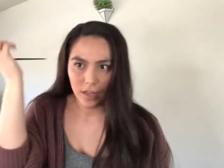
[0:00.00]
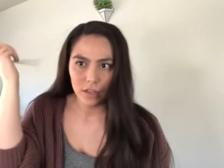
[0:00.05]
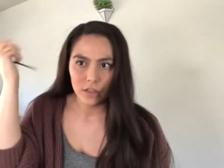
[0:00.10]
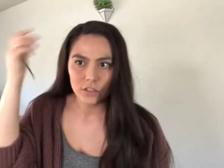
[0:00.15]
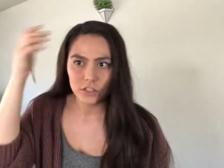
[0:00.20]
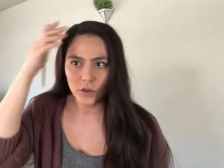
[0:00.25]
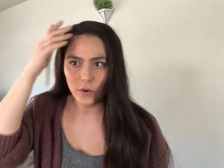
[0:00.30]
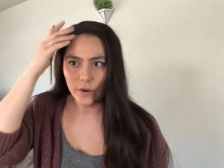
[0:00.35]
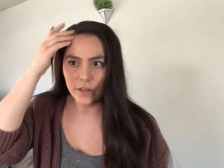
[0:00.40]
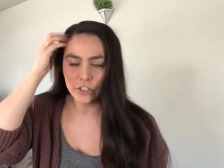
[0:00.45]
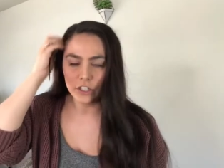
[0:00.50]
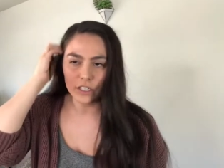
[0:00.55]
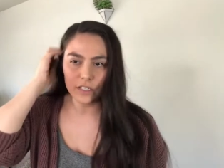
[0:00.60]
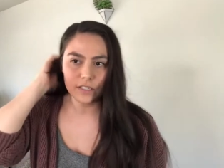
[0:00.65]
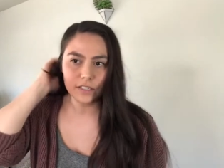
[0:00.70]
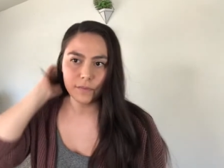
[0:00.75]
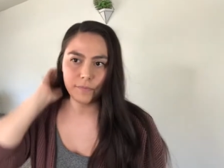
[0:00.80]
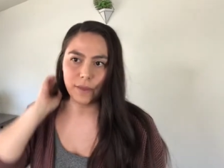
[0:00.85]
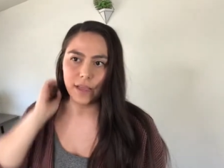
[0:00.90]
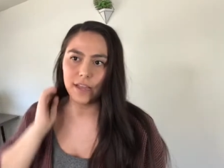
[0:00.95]
So it just
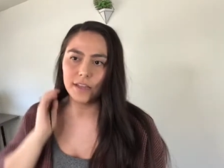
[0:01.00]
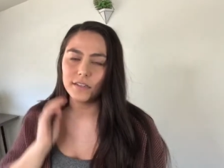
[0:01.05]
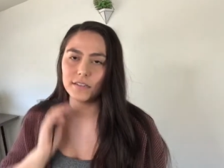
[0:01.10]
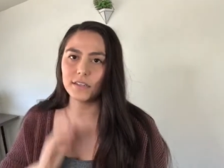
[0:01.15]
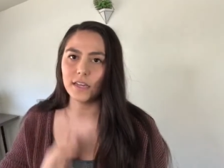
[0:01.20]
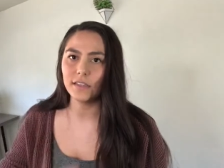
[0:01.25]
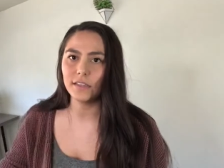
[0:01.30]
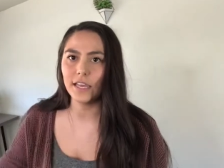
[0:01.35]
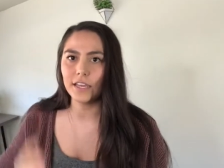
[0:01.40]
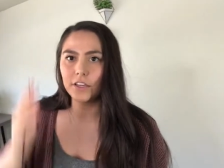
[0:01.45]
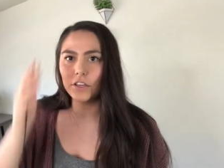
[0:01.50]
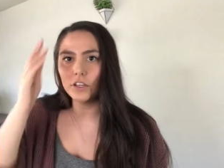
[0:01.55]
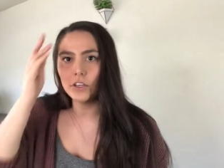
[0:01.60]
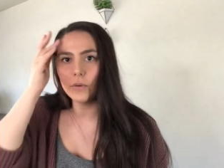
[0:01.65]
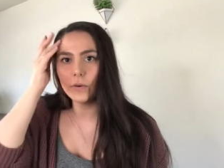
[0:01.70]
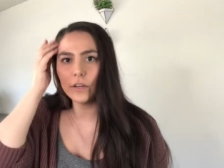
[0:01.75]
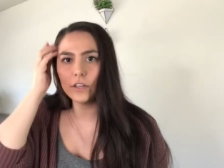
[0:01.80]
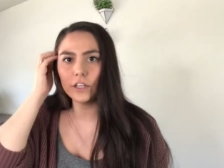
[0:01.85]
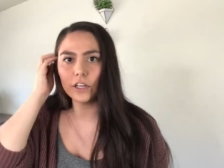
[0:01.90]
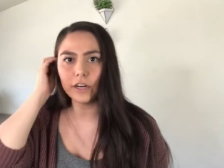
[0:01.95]
depends on like you
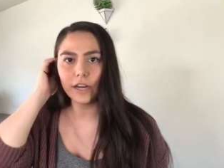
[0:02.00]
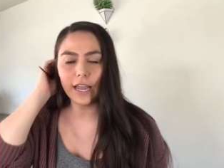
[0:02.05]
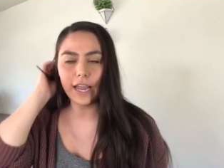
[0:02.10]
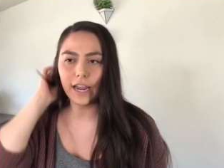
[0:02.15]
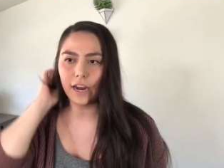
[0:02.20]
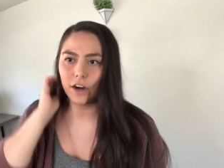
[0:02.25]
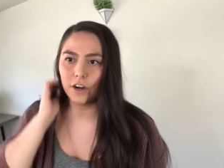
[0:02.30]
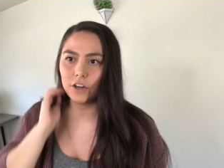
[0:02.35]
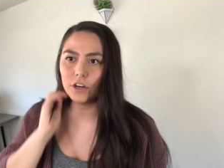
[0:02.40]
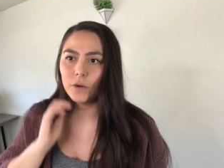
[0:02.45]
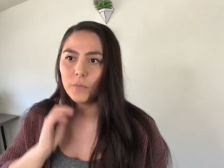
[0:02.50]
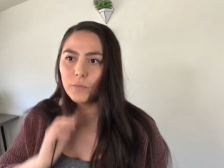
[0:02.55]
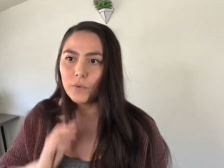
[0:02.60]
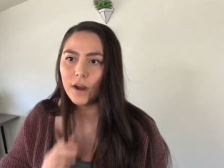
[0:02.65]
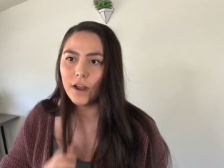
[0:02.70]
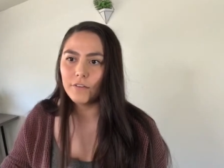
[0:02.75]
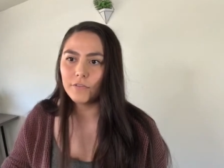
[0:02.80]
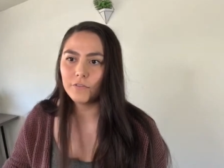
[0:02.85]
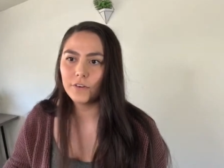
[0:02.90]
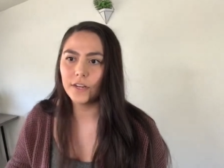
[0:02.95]
and your hair, your
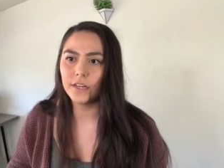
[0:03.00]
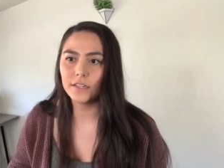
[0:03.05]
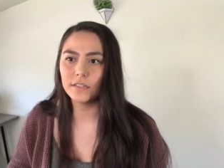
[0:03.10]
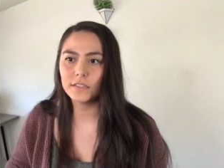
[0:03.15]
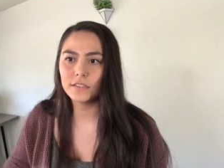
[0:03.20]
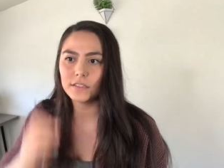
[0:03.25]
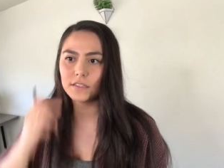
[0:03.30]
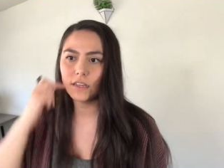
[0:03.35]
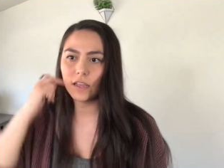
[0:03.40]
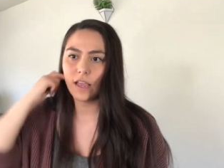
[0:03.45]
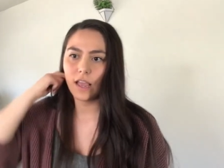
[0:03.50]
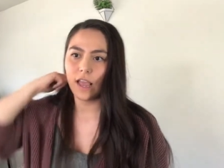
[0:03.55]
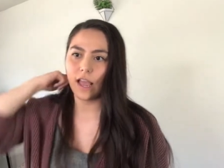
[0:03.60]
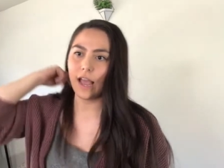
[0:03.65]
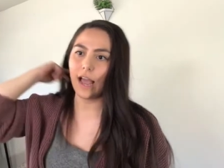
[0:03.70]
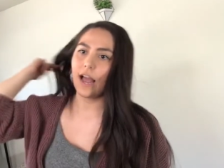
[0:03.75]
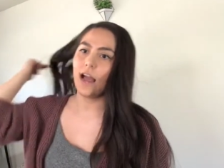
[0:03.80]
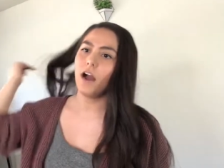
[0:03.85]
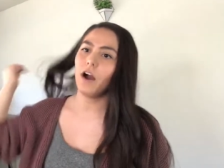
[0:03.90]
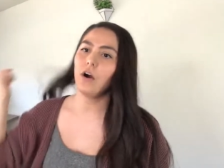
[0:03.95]
preference,
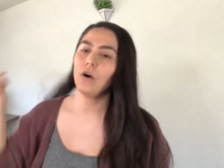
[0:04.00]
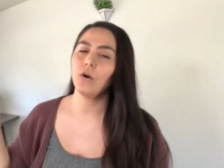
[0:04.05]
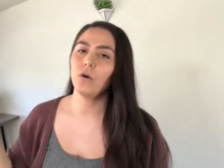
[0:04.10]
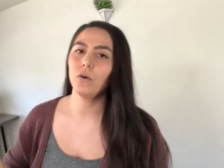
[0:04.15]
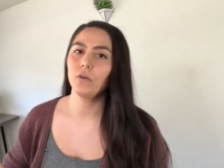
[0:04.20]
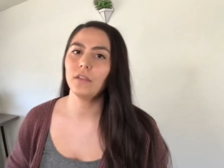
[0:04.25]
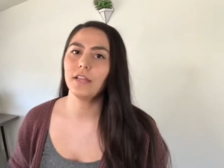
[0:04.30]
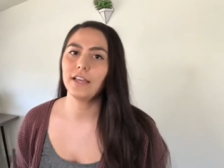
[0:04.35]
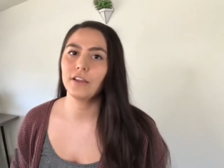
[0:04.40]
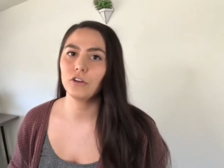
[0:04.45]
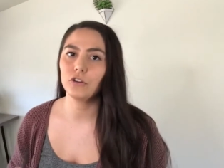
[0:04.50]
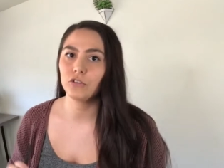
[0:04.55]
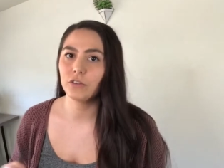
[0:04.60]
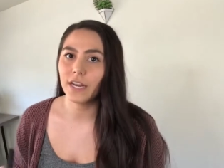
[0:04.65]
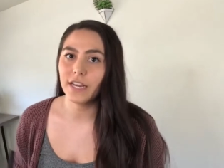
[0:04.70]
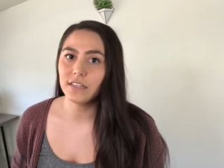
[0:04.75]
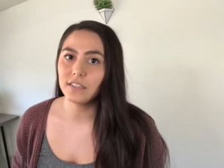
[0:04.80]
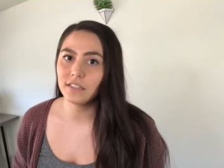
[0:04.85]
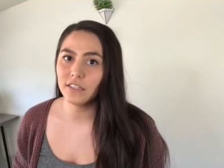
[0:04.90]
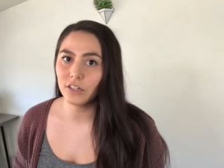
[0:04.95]
how like
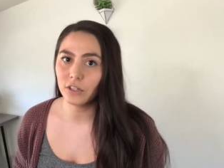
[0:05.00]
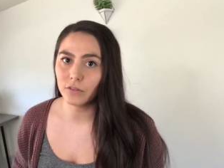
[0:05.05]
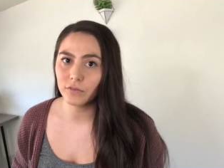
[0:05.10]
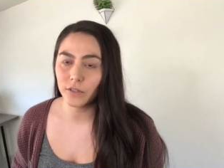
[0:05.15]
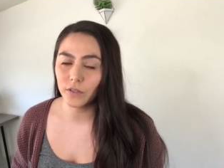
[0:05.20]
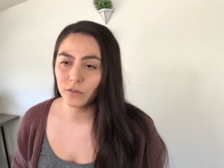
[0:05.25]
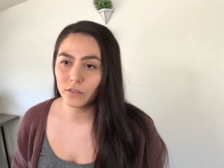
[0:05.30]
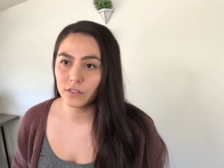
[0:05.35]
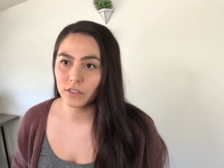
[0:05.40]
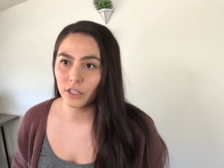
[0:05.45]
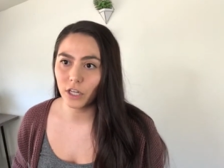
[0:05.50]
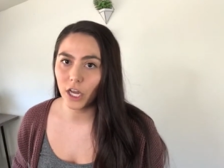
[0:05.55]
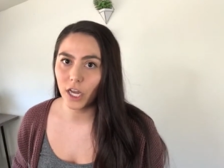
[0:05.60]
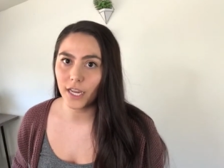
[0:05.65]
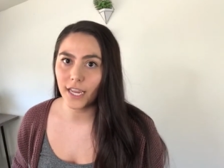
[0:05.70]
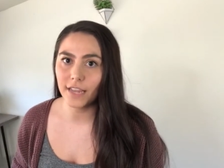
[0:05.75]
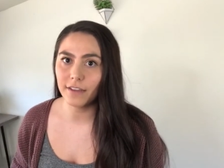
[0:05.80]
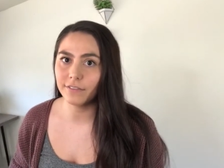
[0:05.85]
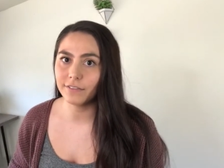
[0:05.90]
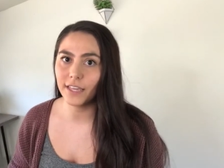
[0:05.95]
crazy your roots look.
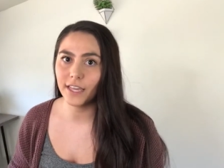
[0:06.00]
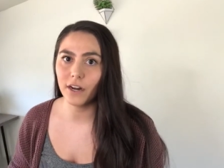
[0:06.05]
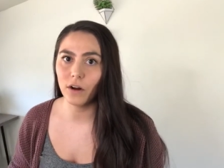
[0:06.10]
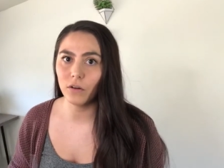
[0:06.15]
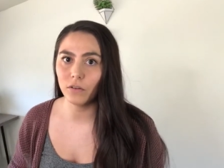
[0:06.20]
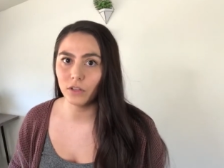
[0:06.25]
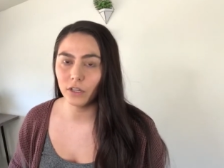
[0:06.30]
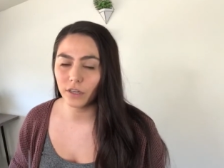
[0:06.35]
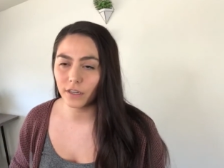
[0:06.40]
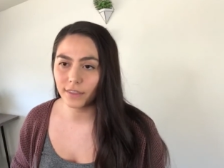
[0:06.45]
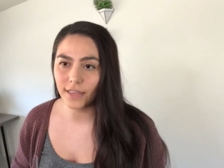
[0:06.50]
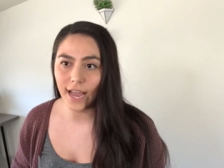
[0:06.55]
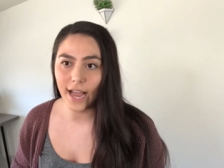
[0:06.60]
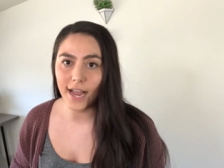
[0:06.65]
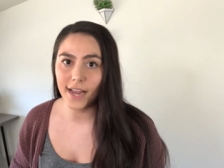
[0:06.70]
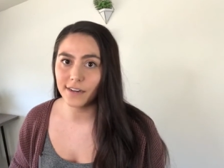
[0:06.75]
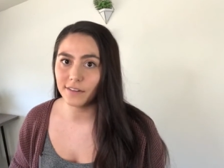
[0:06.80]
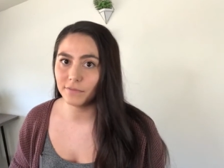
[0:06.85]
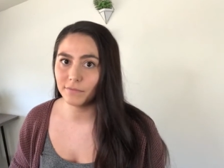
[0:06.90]
If they don't look that